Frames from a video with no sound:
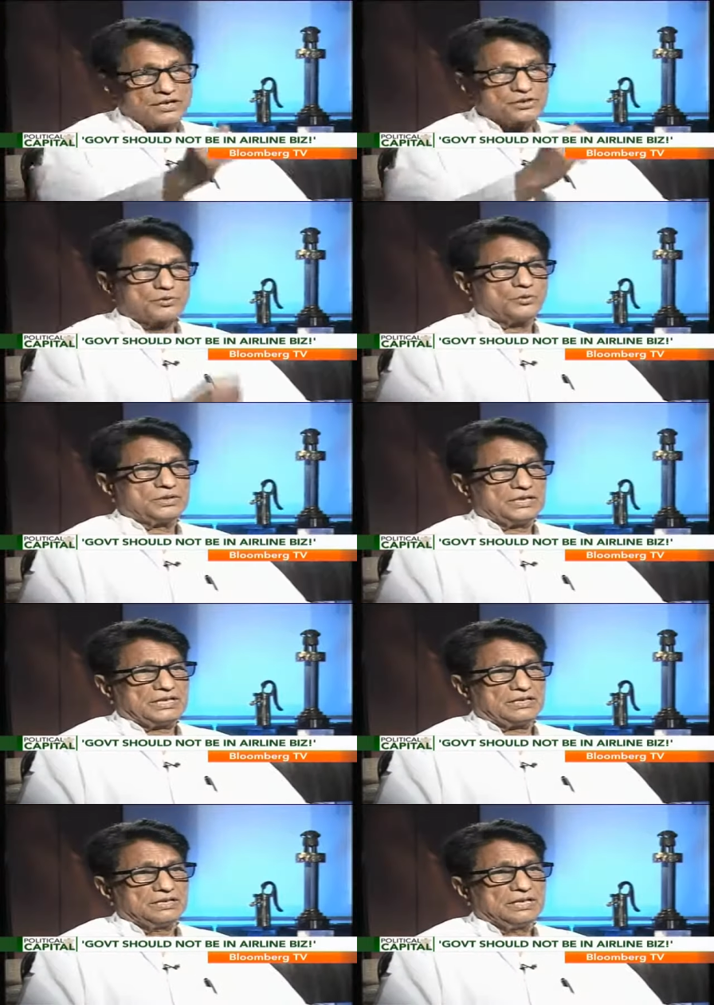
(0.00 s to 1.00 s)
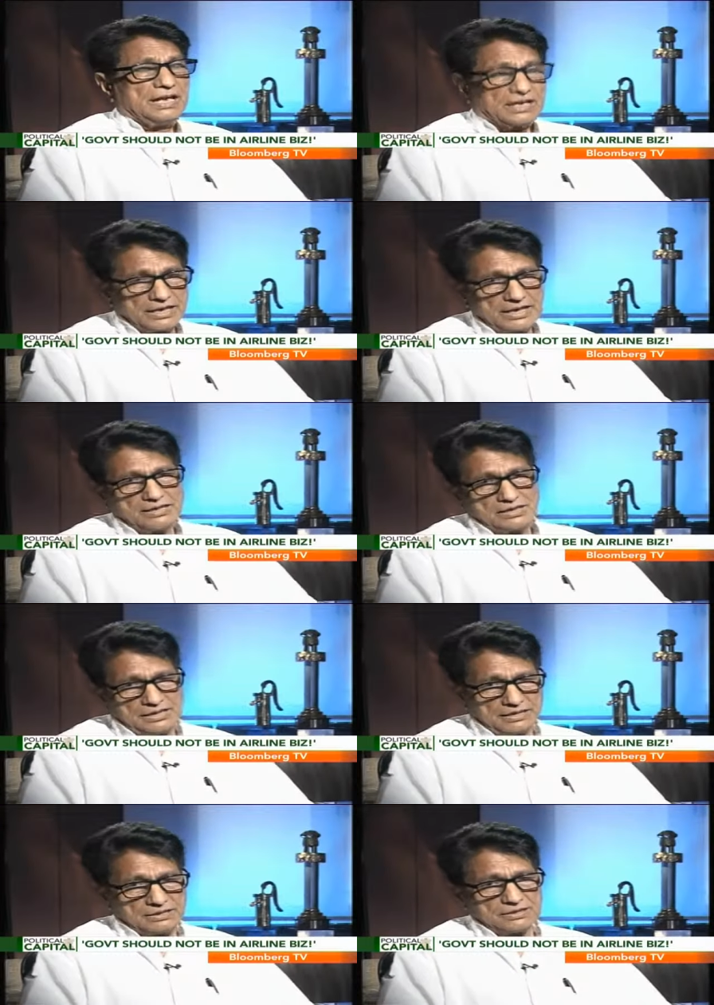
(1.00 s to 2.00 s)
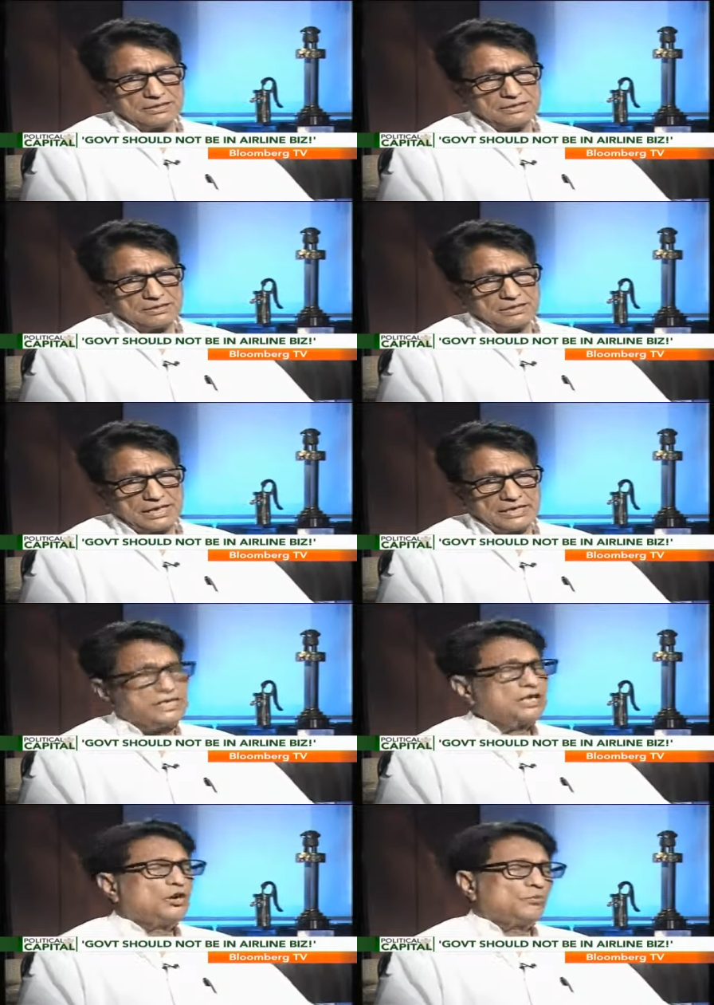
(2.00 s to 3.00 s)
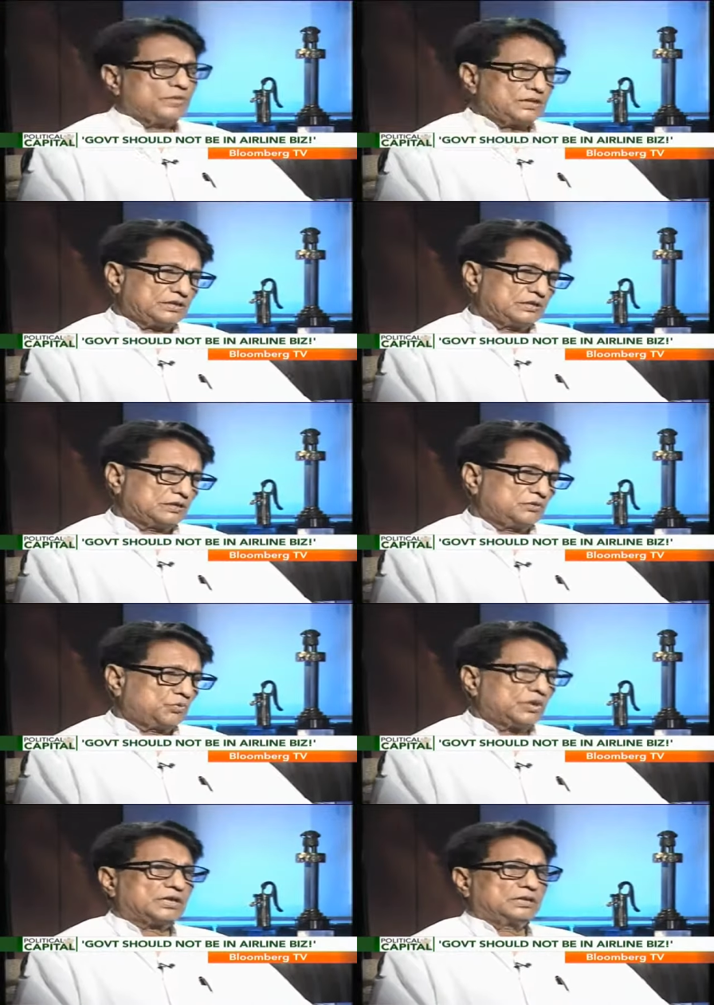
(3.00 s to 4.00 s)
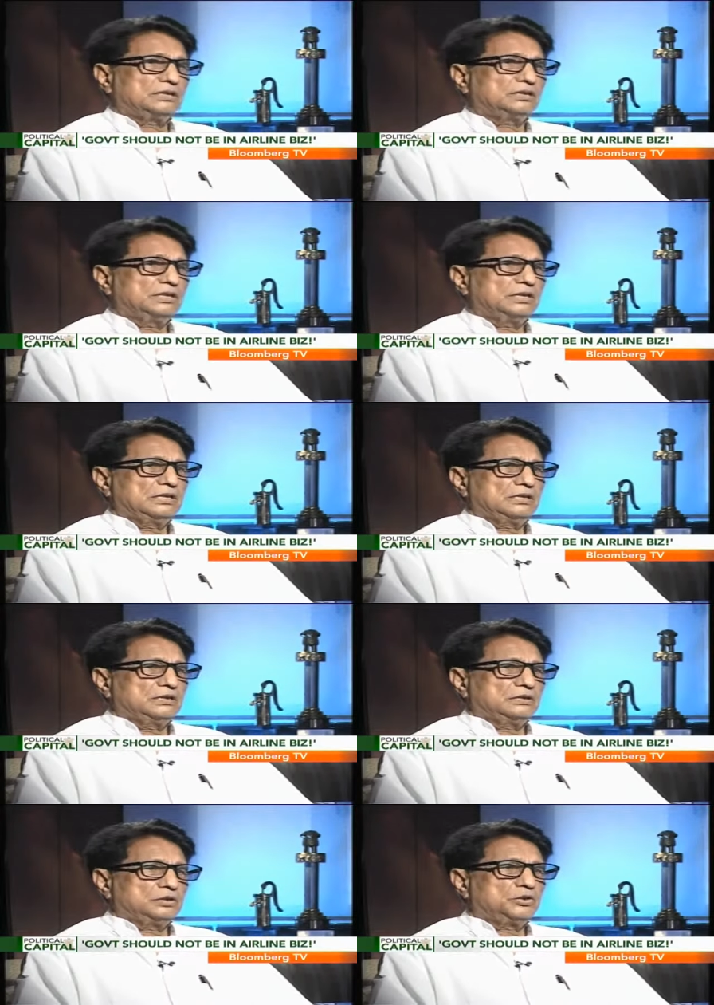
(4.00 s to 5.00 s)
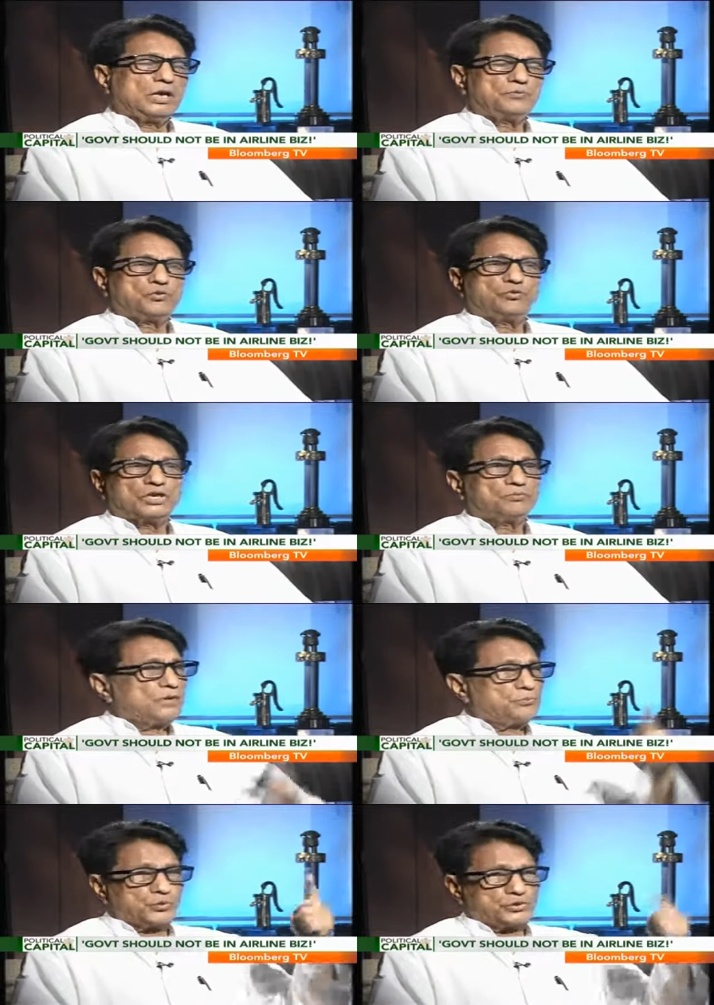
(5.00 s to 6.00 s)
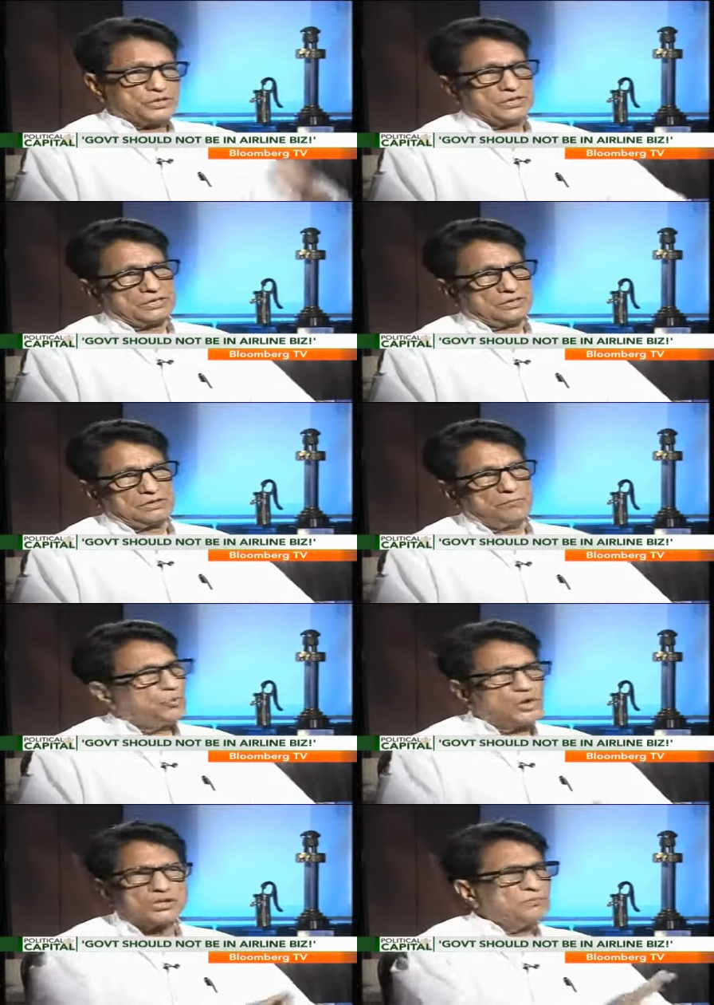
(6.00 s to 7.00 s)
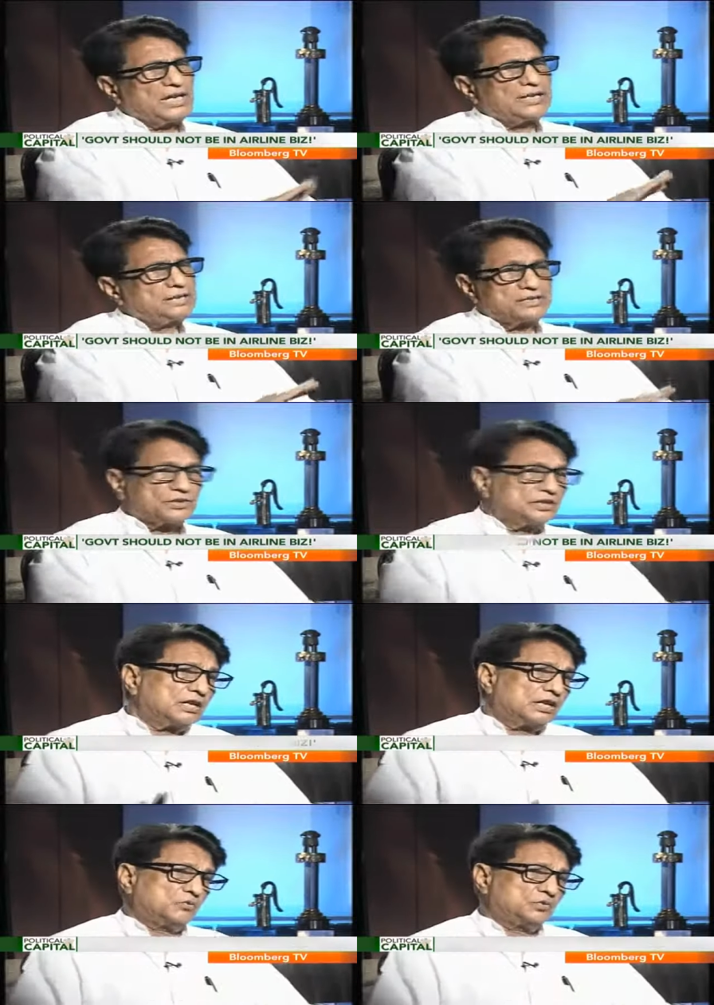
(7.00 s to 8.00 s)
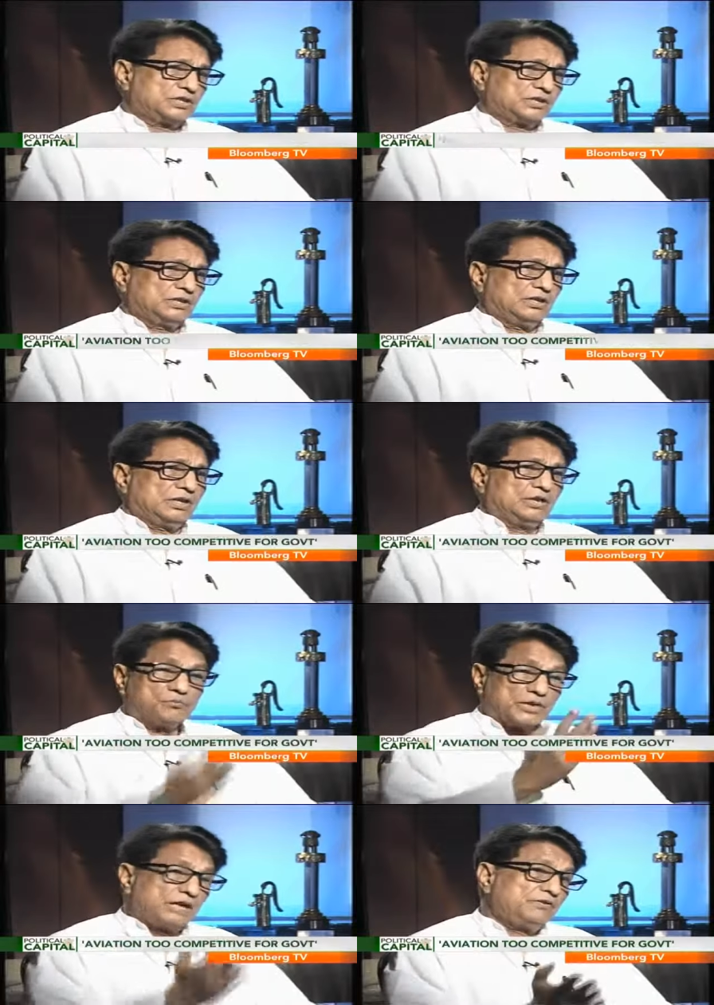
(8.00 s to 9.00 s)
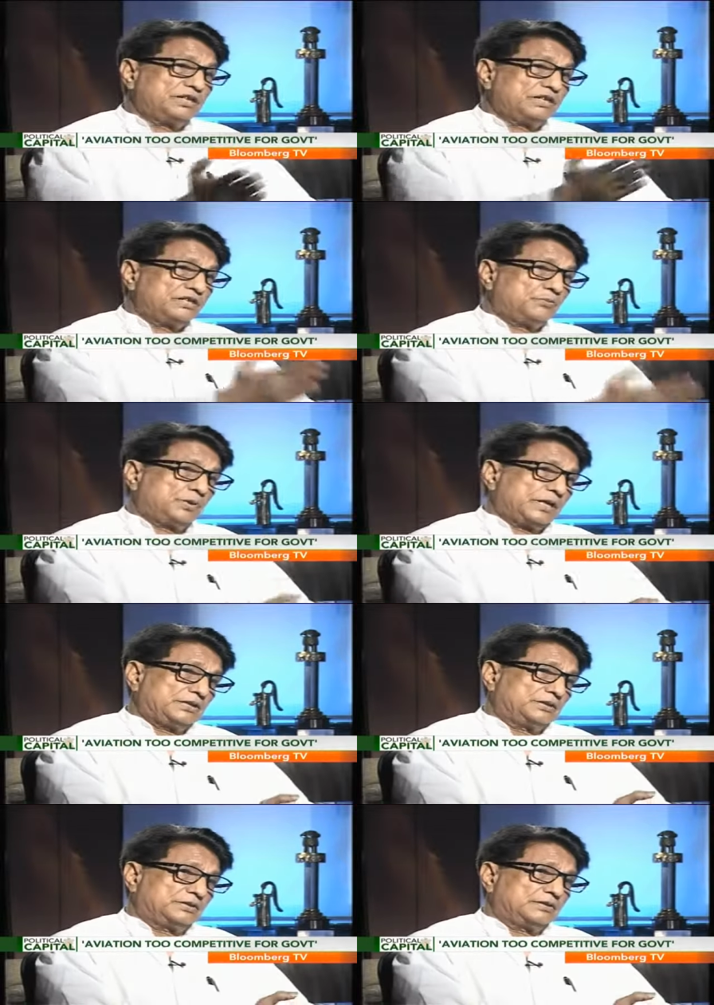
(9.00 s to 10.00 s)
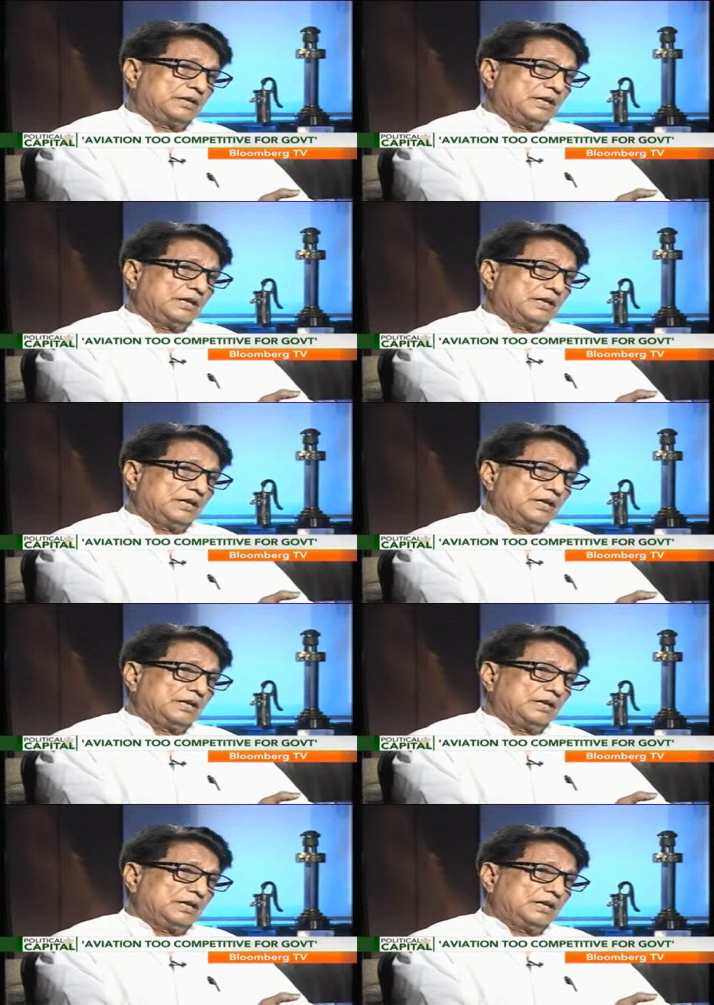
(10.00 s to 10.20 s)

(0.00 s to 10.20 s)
is not there. Again, in any government work, you have to work by procedure. Bottom line doesn't count. In private enterprise,